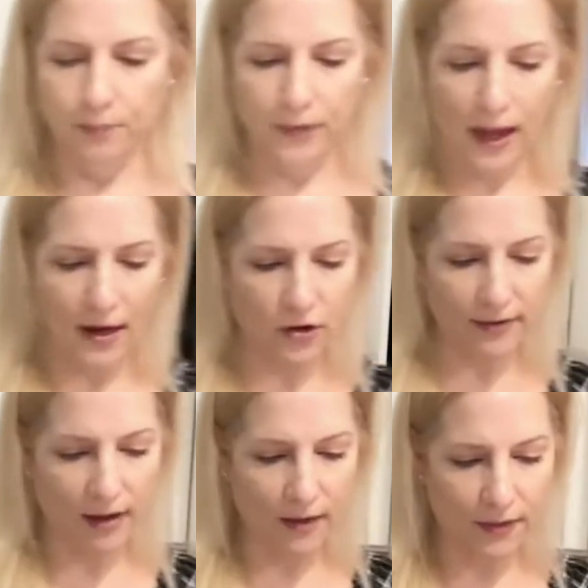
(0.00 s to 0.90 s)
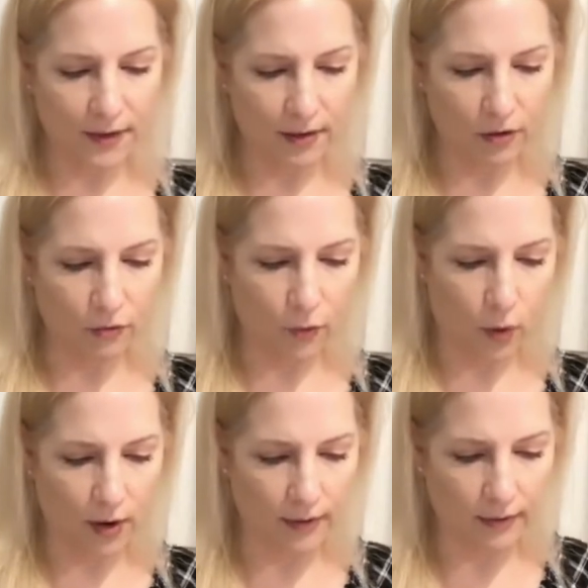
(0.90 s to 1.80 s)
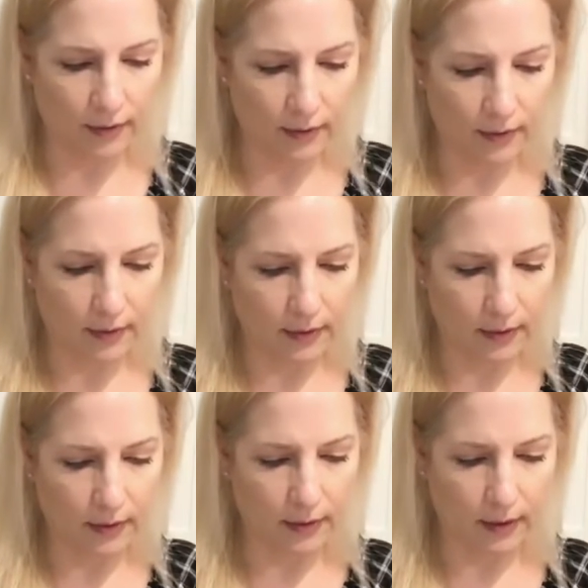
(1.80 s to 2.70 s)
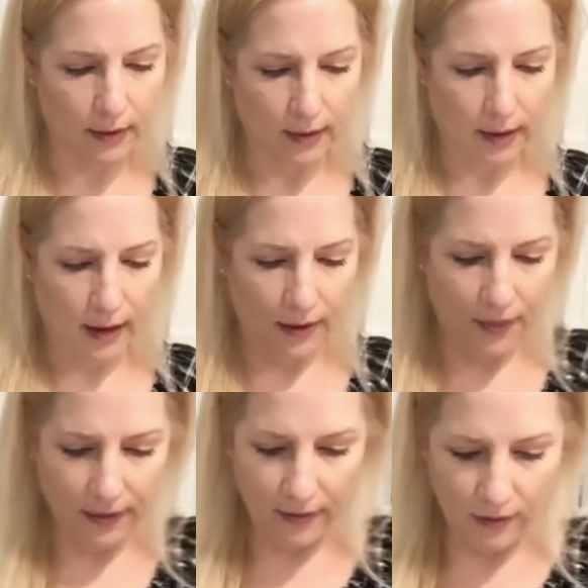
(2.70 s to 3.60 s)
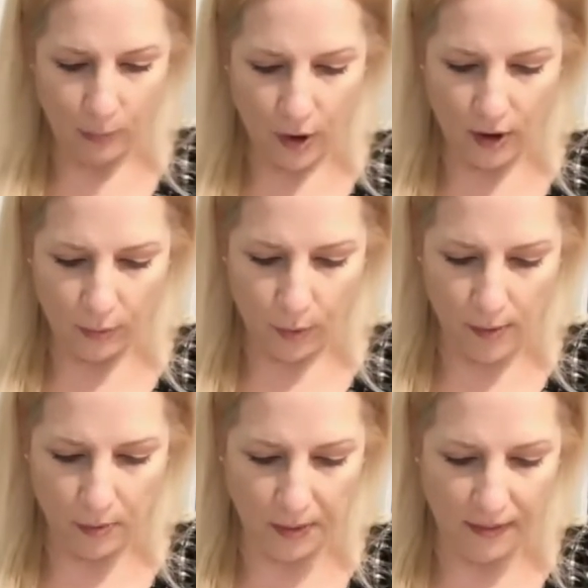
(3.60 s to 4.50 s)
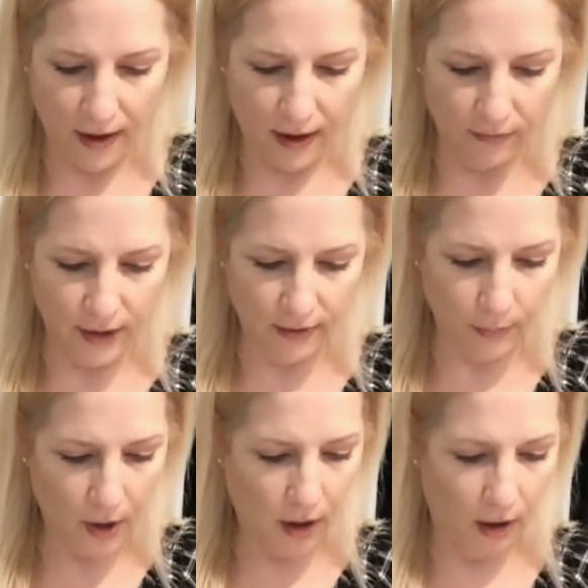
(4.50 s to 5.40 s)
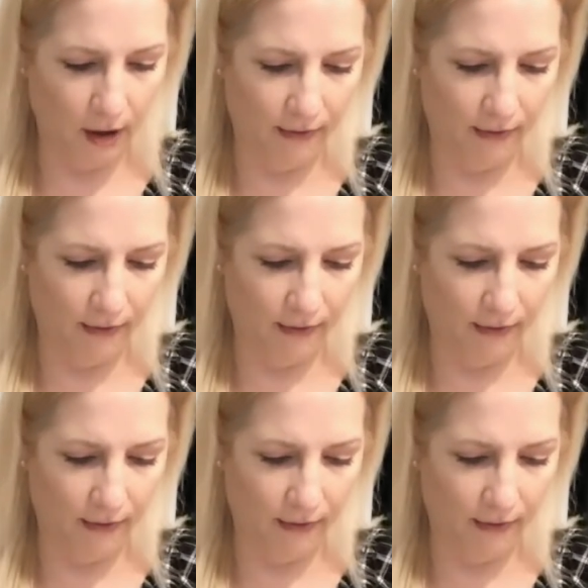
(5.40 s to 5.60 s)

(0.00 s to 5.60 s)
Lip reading: I just cut this into 4s. I think this part is probably the obvious part,